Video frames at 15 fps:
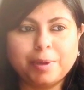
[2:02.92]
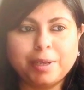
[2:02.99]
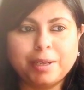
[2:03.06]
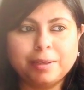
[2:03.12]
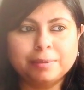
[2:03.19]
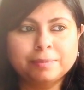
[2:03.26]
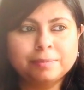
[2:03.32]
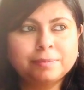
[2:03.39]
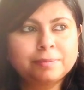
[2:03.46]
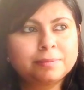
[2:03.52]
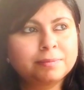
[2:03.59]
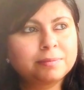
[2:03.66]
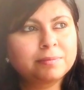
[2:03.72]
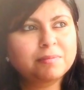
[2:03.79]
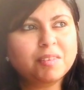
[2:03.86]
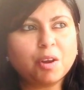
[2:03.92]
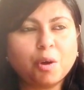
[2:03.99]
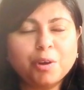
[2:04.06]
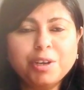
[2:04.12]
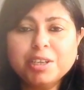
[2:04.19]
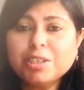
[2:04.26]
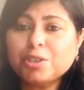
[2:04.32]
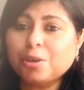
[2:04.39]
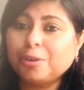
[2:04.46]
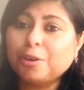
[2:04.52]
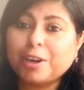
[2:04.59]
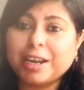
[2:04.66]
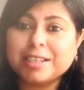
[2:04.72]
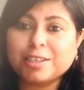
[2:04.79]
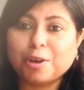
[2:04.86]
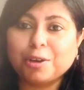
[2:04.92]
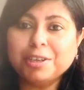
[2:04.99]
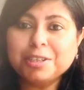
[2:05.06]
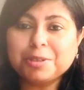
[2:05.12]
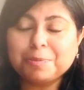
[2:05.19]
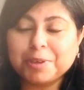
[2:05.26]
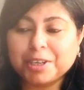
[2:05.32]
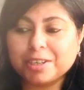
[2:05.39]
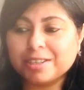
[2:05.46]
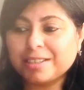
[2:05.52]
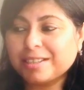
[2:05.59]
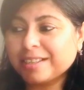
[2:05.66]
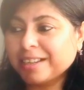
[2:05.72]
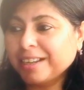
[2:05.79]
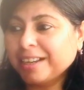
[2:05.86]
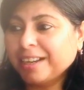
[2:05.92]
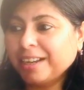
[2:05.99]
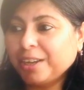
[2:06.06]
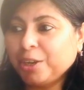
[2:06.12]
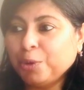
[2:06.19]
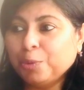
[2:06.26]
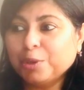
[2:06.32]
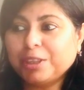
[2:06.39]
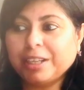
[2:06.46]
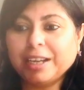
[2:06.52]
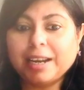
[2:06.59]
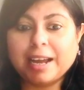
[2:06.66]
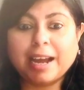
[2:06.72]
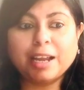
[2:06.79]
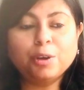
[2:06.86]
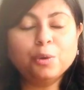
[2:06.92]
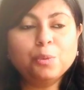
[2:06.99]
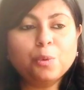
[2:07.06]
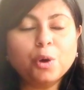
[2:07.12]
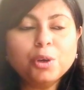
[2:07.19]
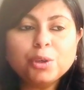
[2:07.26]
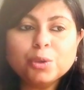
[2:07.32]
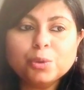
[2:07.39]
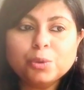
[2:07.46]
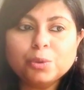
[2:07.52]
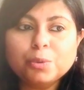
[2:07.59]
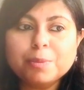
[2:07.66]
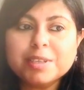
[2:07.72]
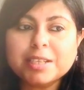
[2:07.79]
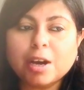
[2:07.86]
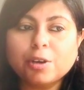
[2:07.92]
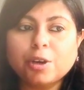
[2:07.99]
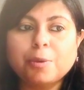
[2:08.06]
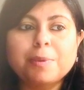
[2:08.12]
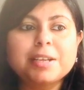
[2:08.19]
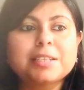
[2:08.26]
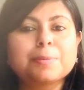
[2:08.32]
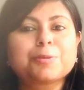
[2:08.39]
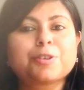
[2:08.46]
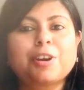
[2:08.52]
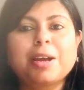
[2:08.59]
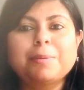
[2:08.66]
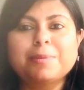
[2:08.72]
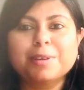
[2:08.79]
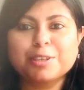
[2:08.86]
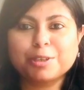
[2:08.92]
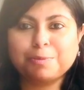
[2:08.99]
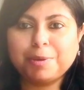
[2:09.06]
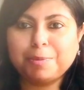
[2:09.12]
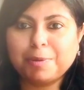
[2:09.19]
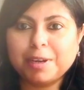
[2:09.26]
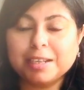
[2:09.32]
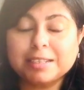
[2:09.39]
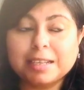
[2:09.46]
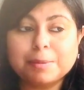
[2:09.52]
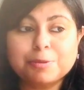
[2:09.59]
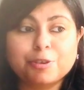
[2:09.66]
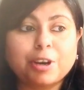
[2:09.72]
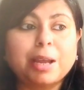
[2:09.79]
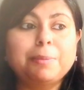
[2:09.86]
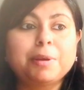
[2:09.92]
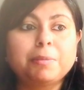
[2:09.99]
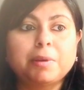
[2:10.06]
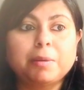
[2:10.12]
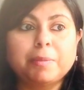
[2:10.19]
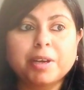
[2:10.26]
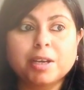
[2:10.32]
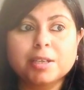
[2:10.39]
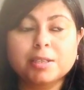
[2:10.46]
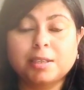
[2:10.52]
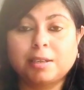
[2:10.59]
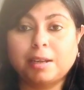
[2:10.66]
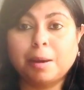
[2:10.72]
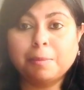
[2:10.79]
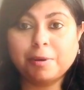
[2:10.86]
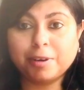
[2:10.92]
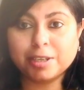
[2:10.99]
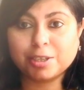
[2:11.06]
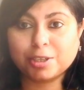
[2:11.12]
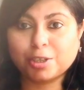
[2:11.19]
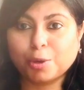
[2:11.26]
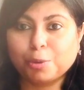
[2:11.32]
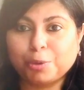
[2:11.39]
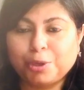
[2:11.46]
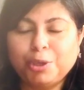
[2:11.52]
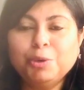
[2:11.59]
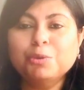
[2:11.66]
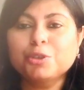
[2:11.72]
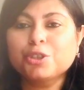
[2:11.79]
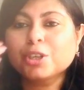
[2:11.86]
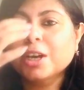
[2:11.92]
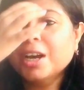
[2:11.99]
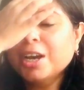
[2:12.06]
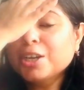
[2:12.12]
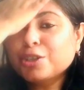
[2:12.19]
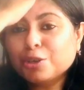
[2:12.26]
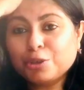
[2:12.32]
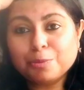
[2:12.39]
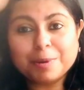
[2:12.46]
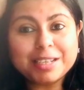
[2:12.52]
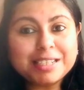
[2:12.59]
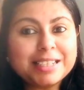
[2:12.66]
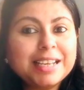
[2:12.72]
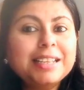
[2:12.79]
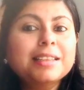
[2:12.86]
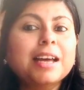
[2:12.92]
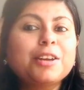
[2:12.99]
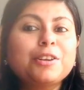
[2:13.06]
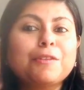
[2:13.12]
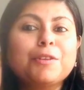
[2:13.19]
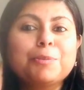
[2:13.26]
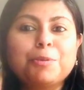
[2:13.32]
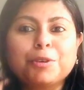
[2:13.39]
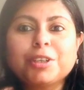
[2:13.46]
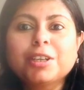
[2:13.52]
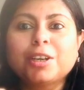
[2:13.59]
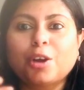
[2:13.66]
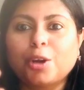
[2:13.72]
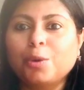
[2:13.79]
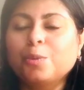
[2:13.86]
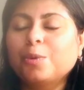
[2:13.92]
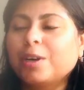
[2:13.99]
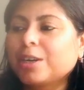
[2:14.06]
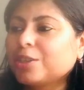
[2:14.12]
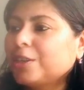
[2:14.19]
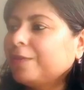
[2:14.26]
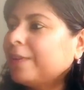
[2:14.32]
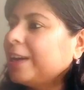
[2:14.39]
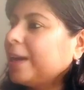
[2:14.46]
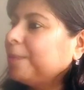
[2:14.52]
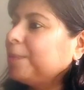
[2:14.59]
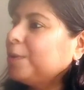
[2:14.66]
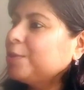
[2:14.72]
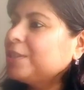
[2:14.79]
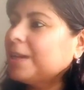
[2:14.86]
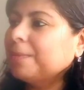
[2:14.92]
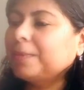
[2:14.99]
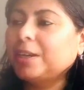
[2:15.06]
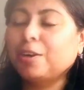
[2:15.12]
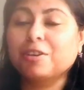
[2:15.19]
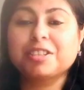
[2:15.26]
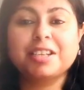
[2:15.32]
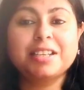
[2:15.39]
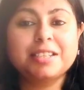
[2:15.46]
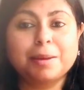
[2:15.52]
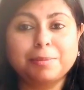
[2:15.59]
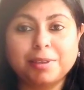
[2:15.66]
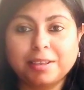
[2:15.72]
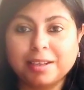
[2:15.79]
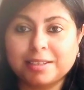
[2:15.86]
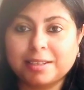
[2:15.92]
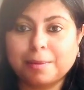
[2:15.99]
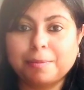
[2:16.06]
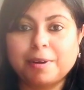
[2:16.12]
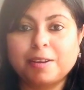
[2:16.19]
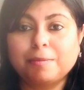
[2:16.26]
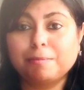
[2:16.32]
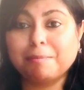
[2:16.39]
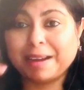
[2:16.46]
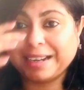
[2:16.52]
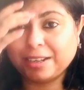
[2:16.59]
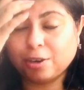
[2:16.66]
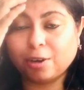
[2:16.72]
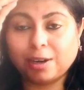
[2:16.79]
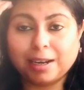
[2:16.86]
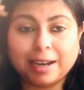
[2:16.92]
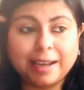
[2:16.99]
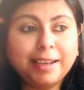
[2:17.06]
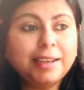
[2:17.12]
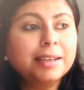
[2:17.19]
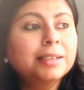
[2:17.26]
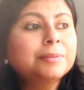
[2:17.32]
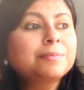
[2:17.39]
be honest or not as honest, because you would think like, I don't want to miss out on my subscribers or people unsubscribing me because the number is so huge. So to maintain that, you have to put in a lot of work. So if I upload something or say something that someone might not like,